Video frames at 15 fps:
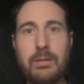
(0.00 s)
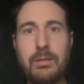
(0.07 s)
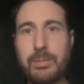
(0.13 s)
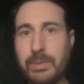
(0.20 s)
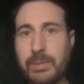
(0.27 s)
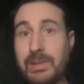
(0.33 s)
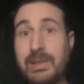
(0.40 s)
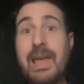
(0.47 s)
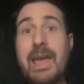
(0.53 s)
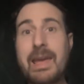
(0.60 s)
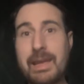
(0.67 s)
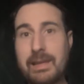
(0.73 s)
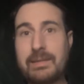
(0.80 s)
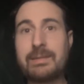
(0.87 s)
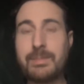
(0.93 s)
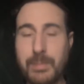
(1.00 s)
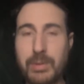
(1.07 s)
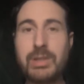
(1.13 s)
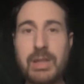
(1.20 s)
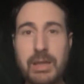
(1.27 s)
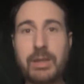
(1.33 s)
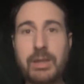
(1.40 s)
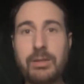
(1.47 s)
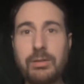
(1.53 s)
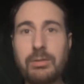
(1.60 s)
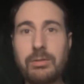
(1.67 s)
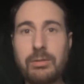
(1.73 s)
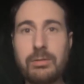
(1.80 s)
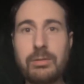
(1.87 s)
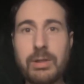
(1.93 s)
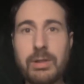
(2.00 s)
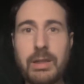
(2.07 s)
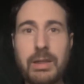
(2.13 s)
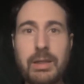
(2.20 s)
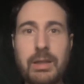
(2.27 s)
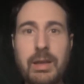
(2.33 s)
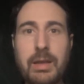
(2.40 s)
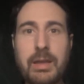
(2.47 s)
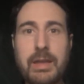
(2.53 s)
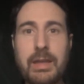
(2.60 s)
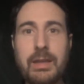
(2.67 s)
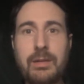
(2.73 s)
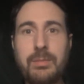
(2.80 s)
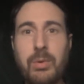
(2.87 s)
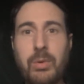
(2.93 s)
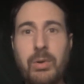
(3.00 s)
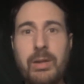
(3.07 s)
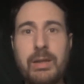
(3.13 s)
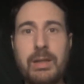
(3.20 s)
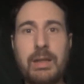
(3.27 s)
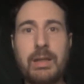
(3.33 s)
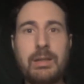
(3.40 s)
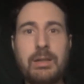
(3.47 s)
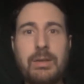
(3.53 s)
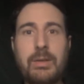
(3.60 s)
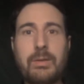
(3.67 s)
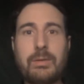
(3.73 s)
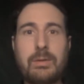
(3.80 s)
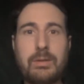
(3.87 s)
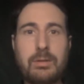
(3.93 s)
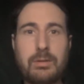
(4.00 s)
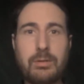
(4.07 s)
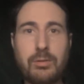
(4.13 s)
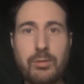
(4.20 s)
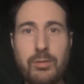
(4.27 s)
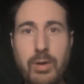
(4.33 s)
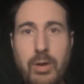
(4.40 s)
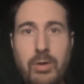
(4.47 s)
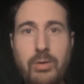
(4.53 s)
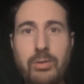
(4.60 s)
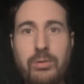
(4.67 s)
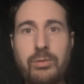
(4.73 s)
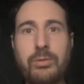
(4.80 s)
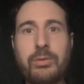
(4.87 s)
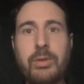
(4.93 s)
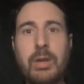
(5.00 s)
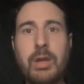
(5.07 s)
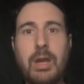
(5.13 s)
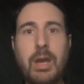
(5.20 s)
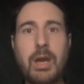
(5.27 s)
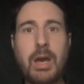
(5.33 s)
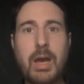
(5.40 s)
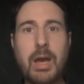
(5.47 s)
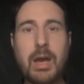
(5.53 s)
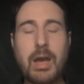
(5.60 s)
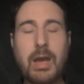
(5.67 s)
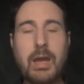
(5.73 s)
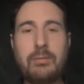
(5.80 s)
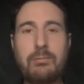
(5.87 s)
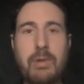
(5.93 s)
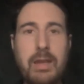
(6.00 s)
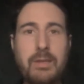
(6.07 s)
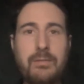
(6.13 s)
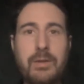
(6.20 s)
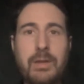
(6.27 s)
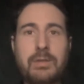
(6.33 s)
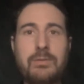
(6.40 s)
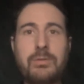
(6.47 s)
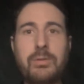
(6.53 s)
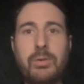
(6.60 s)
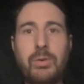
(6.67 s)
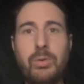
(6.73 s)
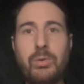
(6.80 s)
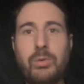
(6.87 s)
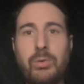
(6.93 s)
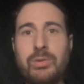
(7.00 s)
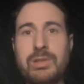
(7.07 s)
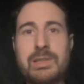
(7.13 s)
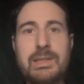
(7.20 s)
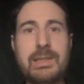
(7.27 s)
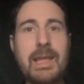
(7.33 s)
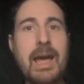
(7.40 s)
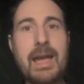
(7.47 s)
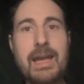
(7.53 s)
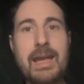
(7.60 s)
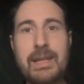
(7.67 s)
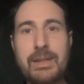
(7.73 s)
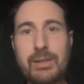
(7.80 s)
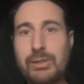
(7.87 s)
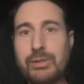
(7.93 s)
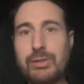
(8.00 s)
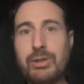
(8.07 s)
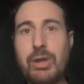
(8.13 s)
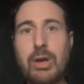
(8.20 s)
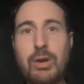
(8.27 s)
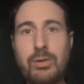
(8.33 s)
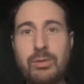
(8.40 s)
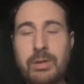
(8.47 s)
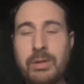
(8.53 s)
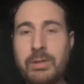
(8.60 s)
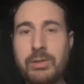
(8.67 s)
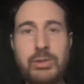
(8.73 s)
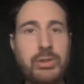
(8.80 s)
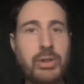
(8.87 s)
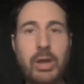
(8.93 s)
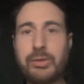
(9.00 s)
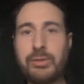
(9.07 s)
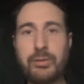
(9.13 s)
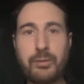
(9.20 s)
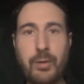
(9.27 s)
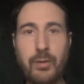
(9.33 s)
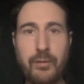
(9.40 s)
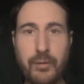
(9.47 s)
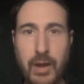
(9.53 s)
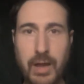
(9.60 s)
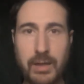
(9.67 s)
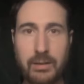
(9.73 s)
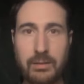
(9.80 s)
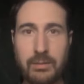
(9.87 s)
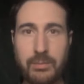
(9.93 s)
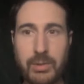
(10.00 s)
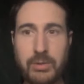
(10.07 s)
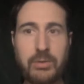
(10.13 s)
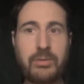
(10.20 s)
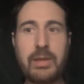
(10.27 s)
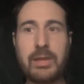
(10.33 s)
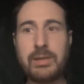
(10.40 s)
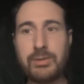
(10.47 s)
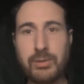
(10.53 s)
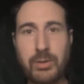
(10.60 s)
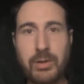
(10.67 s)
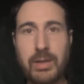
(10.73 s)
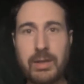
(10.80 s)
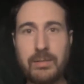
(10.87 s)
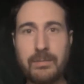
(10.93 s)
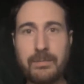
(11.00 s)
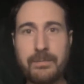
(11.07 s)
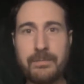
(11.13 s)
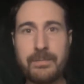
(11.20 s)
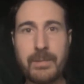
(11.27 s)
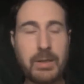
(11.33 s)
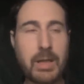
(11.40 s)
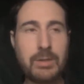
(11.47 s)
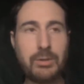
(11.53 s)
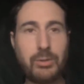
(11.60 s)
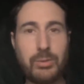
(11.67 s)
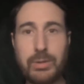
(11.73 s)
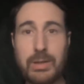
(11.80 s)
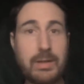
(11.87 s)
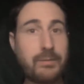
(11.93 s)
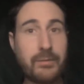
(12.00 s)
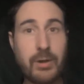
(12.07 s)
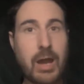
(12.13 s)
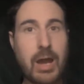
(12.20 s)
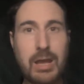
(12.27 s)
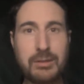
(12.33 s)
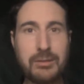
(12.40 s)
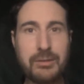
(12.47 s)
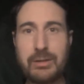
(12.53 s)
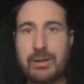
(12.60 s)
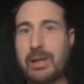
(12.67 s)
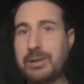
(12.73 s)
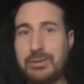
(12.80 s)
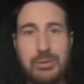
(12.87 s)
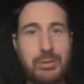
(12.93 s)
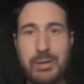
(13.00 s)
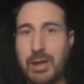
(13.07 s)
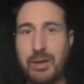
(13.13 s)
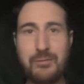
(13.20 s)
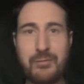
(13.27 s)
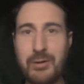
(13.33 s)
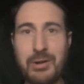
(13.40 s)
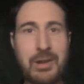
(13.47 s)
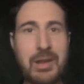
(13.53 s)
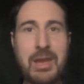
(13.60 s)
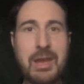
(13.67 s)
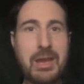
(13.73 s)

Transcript: the play is particularly, I think, poignant. Crows and ravens who slide in the snow just for fun because they enjoy it. They're not doing it for us. They're not doing it for